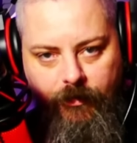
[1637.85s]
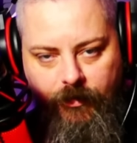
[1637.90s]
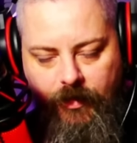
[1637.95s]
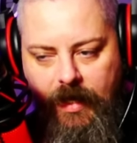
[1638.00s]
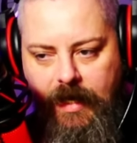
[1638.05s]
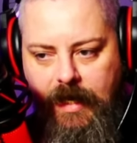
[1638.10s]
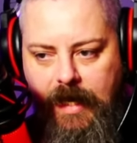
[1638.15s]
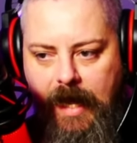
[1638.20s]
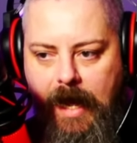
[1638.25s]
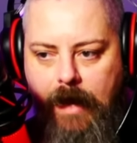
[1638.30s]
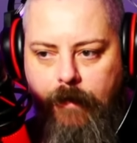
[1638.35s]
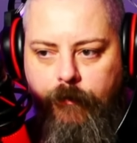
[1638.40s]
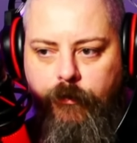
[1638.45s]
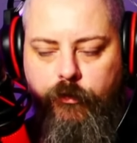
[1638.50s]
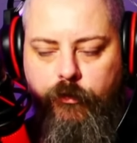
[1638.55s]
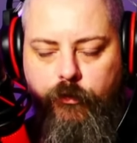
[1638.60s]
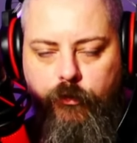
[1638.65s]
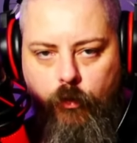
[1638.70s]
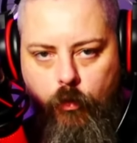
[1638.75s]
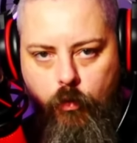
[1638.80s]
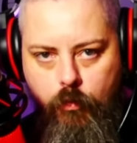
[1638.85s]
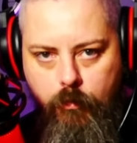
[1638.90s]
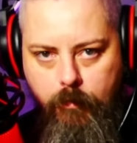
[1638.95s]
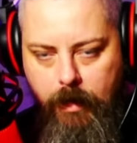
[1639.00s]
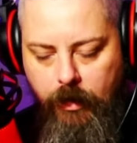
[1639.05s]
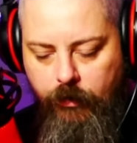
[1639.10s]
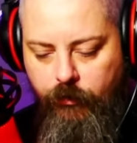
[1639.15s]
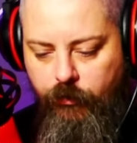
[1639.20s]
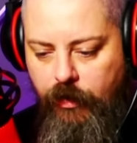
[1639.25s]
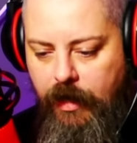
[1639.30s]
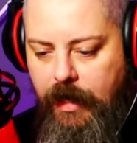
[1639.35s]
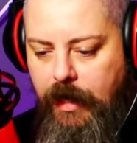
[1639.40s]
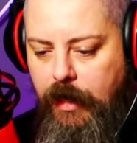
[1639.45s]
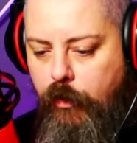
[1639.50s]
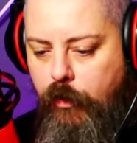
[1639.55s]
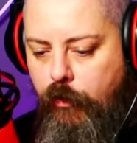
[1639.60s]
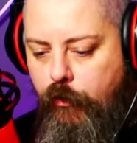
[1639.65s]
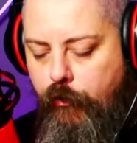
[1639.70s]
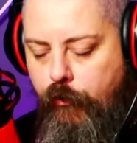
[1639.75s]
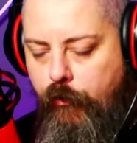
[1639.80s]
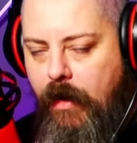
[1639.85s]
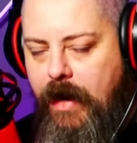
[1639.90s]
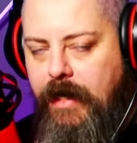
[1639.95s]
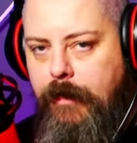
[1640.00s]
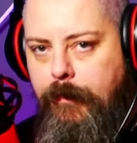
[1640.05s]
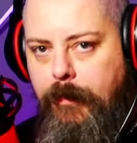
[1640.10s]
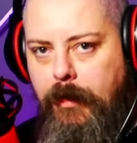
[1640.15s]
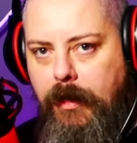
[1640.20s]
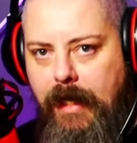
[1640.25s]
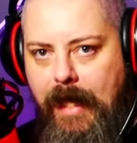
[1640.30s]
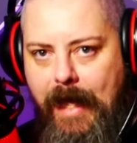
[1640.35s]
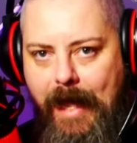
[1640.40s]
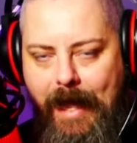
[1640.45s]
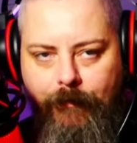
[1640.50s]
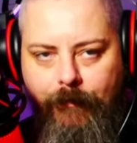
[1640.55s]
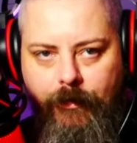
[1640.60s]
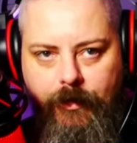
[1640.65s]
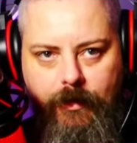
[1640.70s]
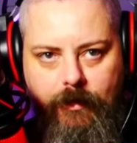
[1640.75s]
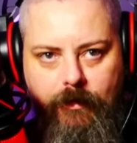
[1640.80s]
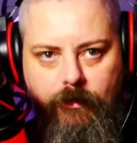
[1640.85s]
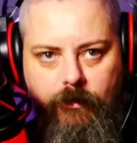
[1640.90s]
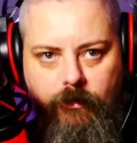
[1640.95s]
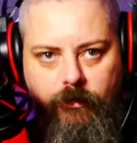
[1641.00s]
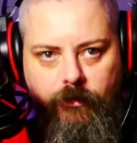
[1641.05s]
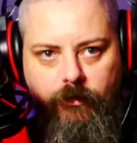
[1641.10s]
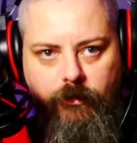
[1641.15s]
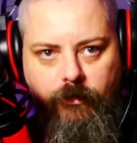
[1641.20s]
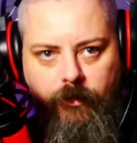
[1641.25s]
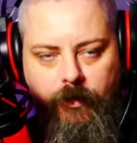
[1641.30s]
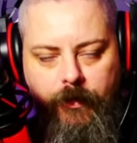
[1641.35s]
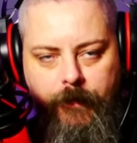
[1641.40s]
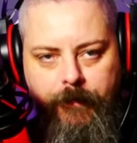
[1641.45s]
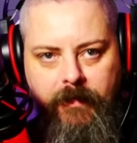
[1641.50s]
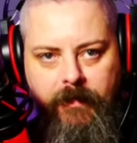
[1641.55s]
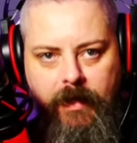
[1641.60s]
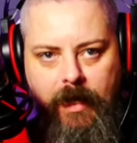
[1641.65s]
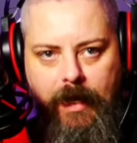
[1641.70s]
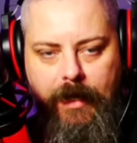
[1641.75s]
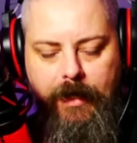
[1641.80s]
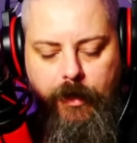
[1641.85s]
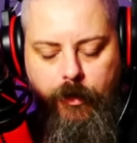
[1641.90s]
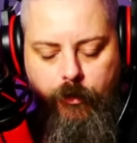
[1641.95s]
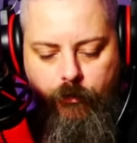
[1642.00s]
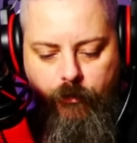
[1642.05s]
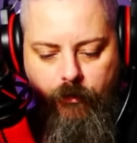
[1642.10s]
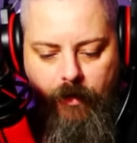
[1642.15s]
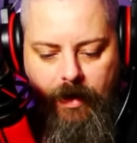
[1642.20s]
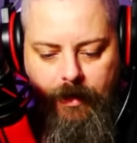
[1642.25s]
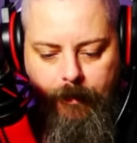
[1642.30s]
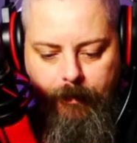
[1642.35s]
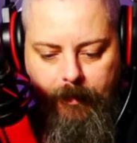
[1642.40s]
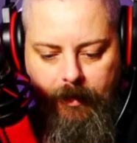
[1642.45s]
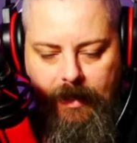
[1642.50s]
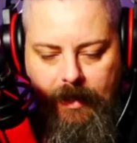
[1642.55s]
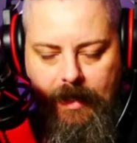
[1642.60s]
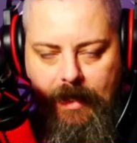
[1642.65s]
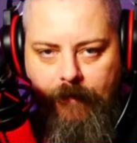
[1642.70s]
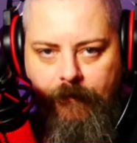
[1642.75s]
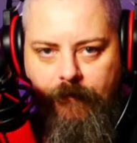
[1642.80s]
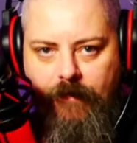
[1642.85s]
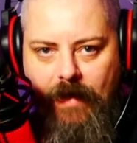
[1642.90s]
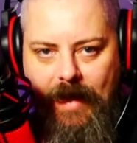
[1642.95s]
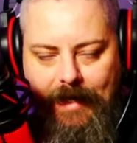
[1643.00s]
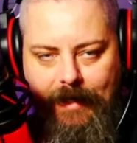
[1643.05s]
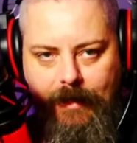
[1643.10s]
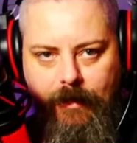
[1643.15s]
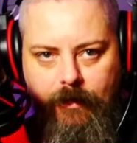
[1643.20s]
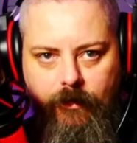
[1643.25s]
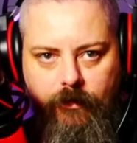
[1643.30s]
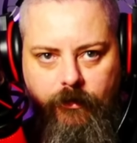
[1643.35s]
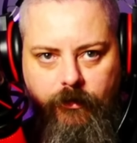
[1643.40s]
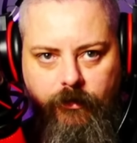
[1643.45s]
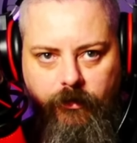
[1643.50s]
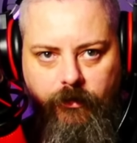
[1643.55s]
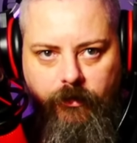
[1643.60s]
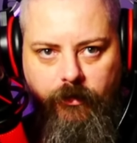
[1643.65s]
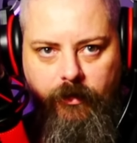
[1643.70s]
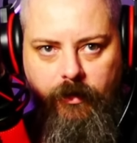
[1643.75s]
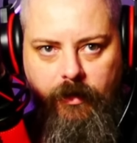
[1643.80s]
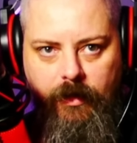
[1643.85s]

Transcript: They have so much incredible evidence and incredible events